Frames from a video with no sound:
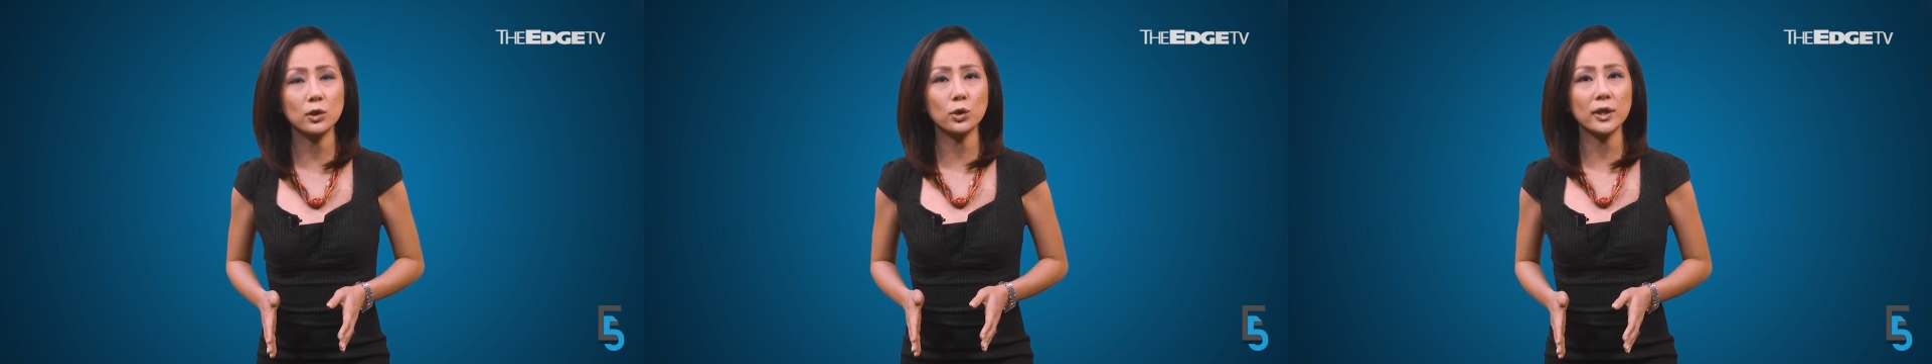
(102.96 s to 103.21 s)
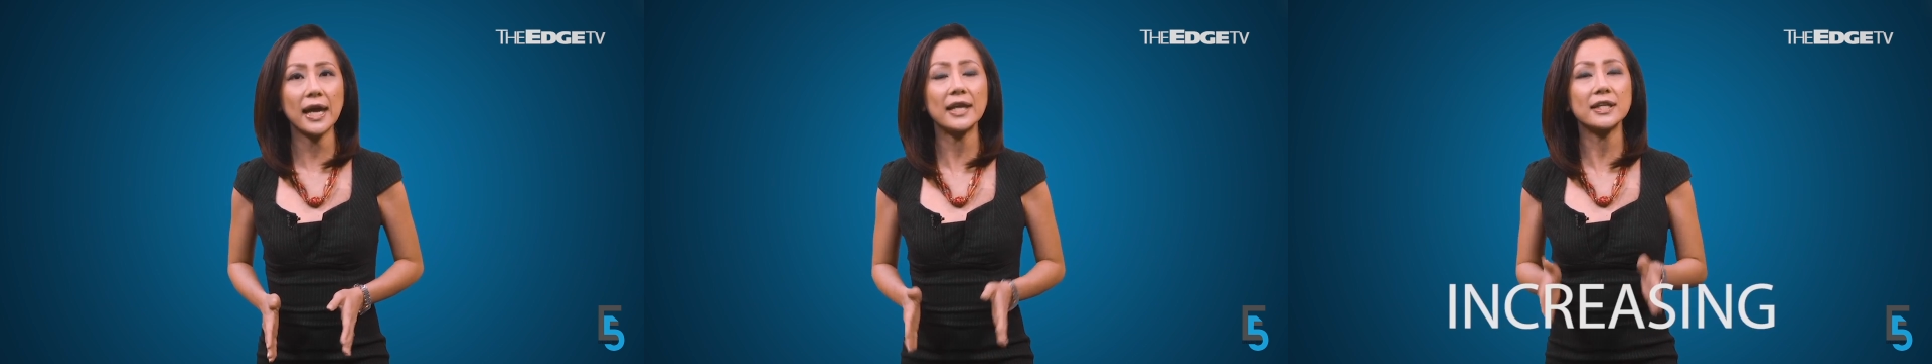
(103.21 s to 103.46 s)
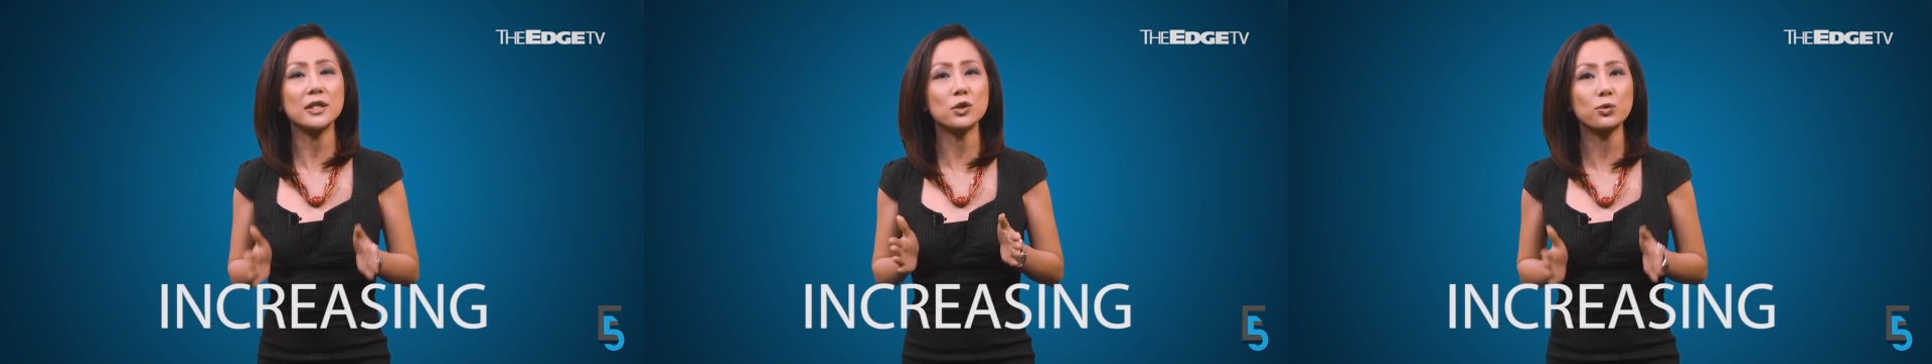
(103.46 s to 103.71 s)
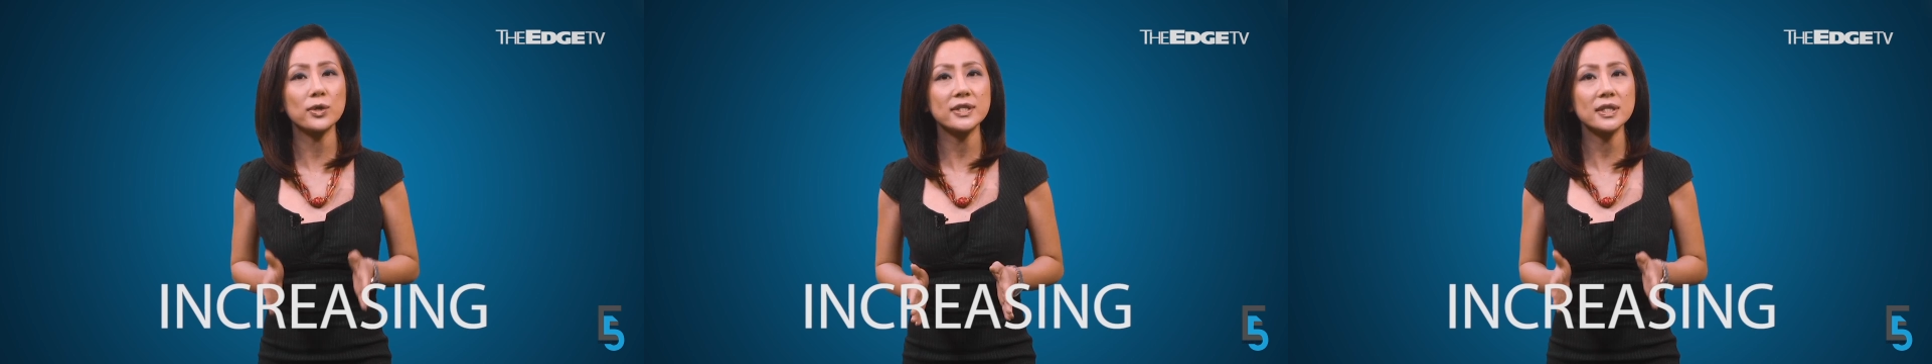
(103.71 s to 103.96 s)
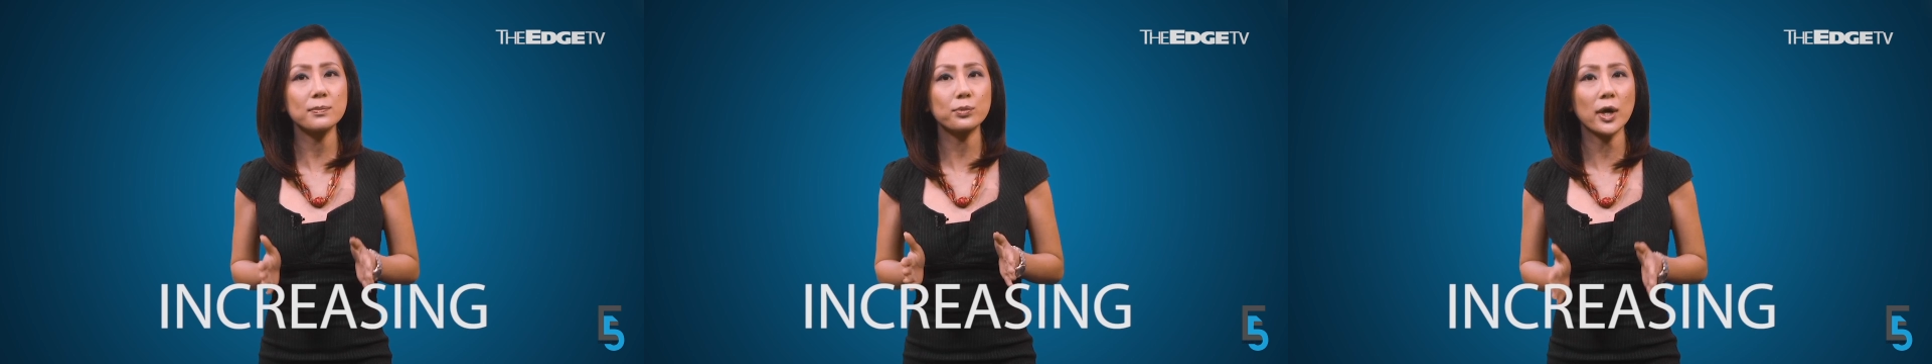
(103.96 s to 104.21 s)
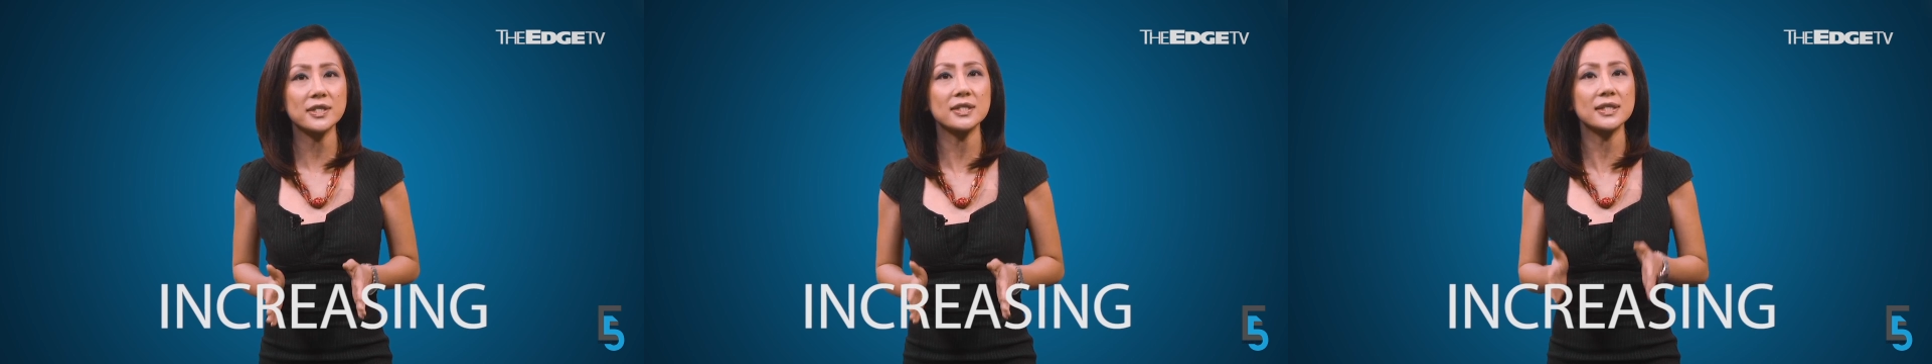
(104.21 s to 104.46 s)
looking at increasing
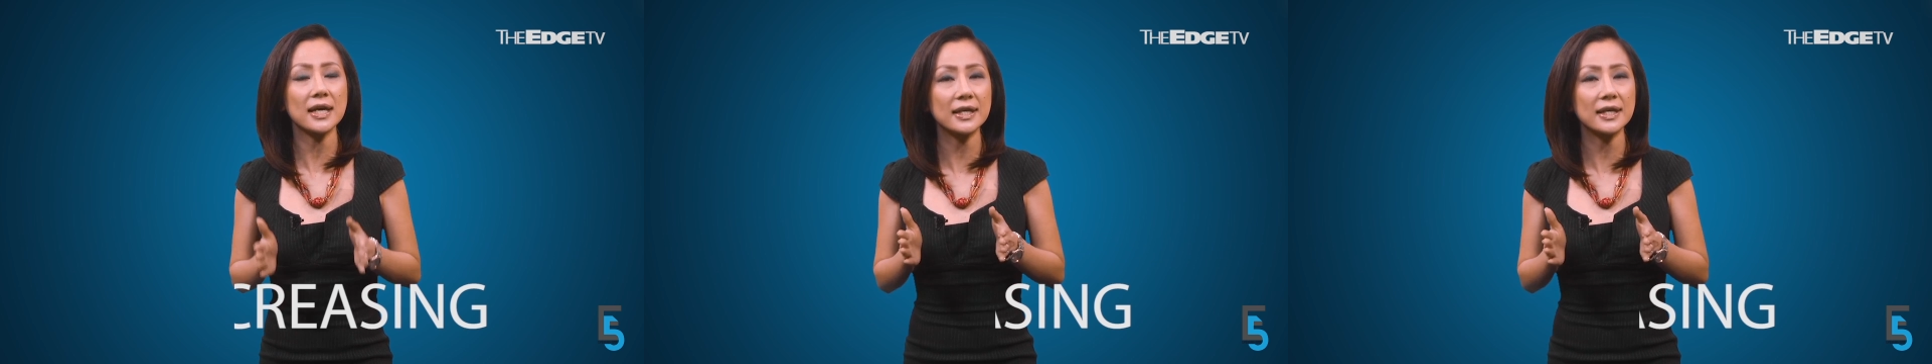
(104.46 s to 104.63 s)
prices